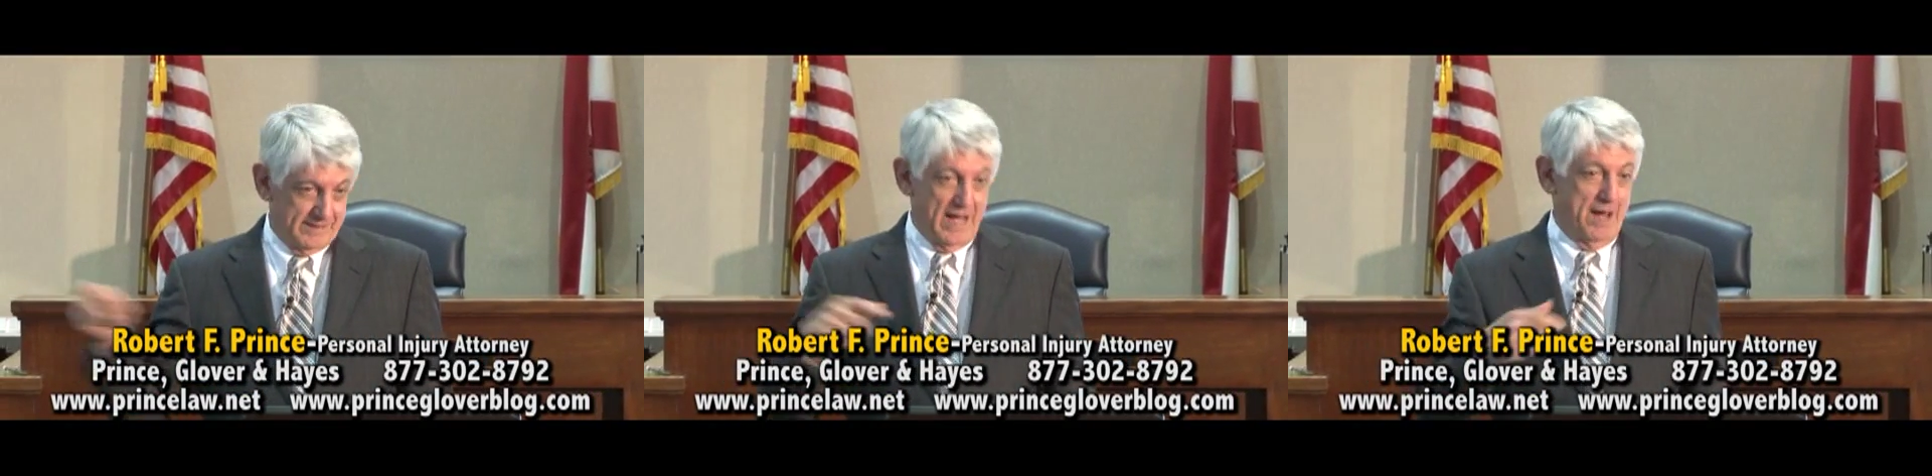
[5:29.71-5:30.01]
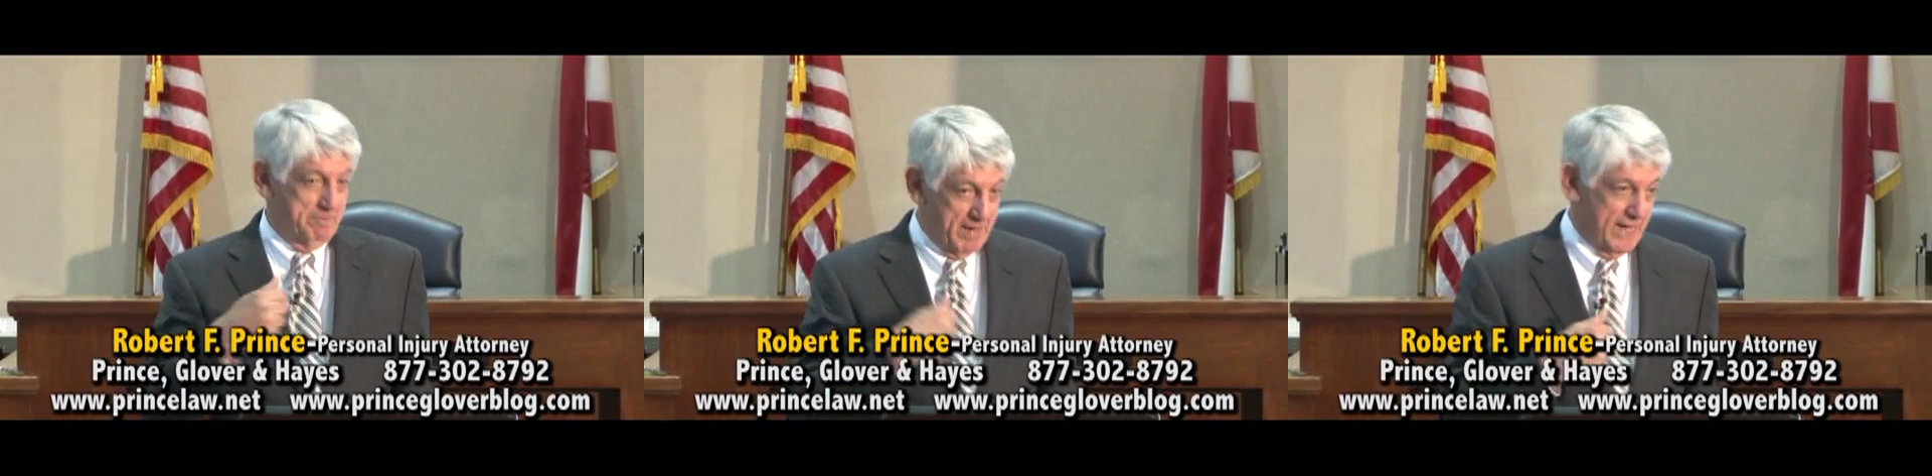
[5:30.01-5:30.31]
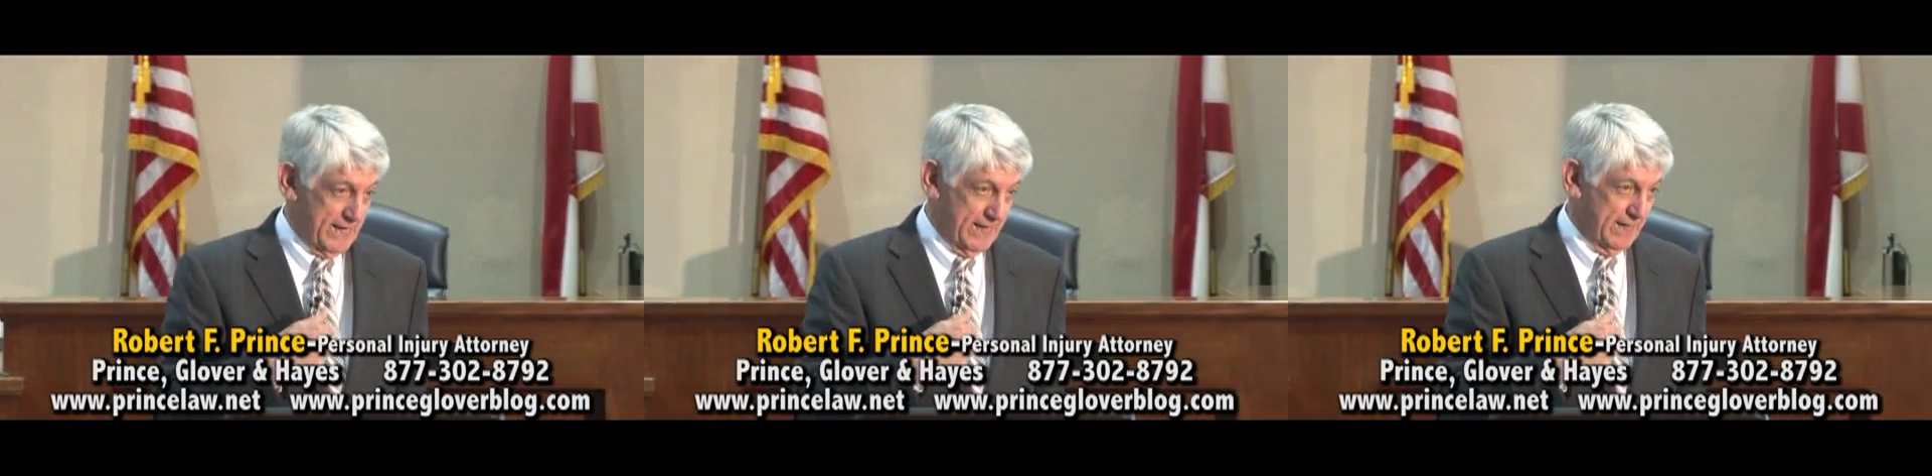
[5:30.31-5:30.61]
Not
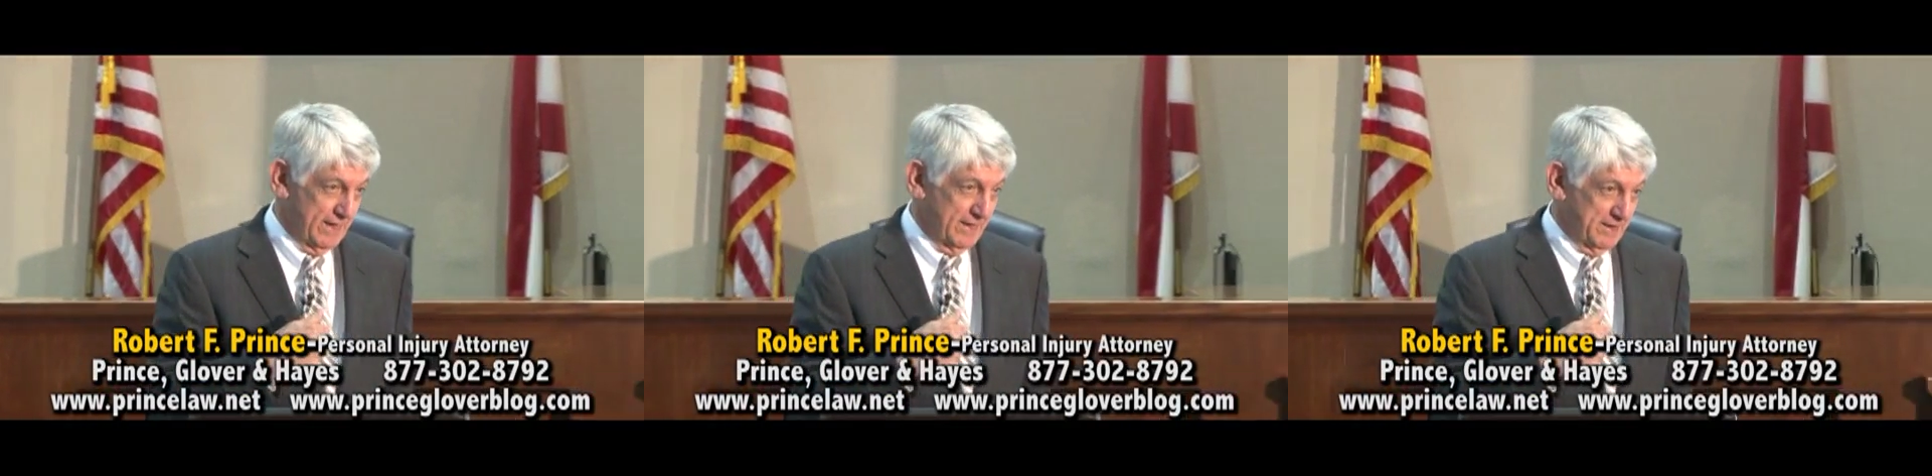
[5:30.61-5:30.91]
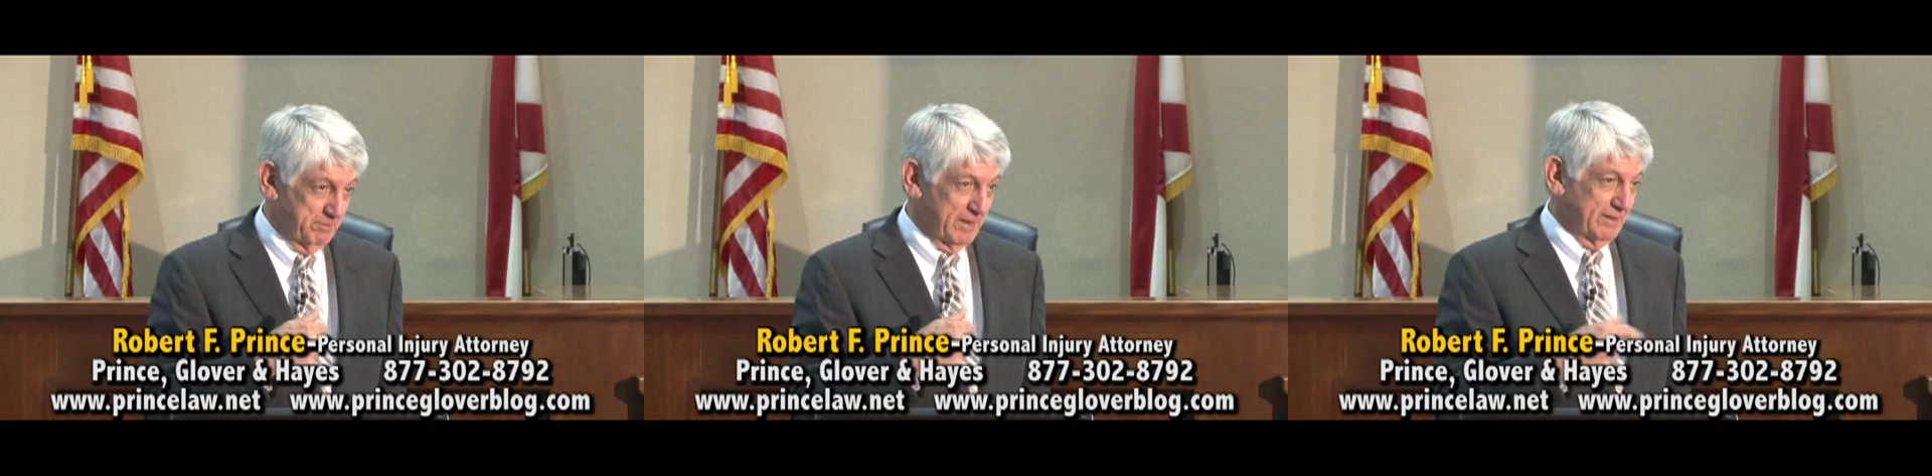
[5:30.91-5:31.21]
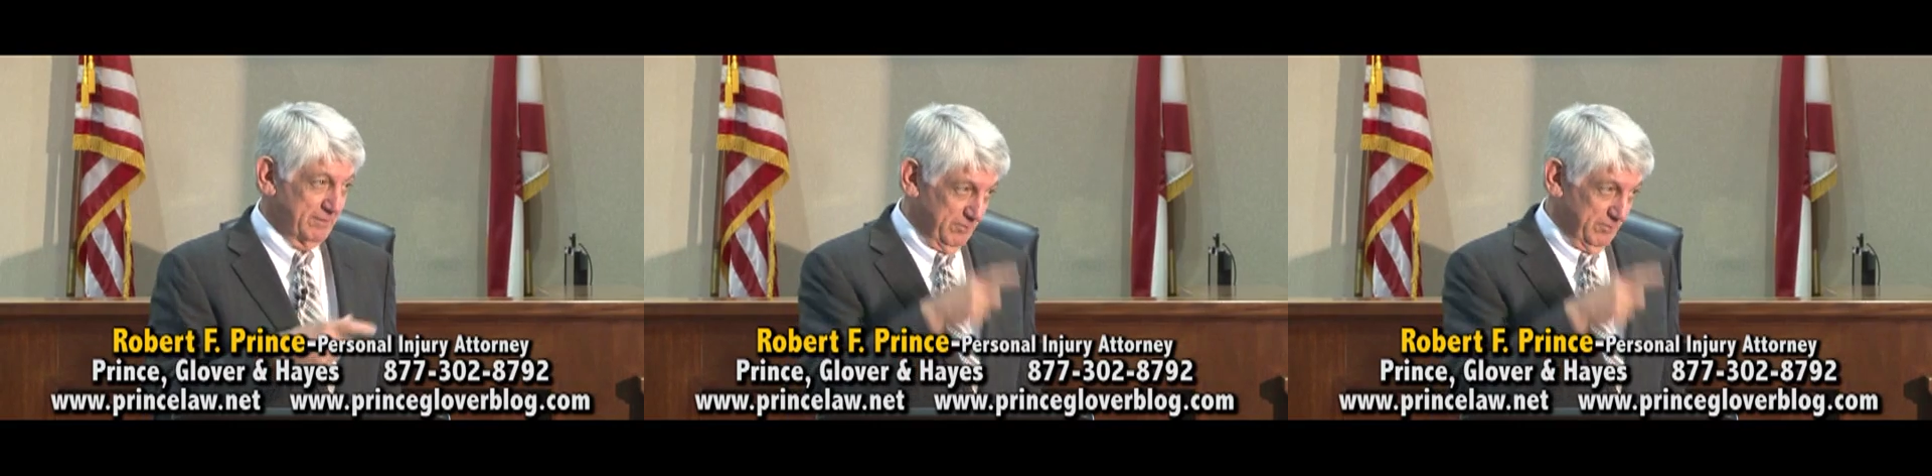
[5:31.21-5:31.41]
me, but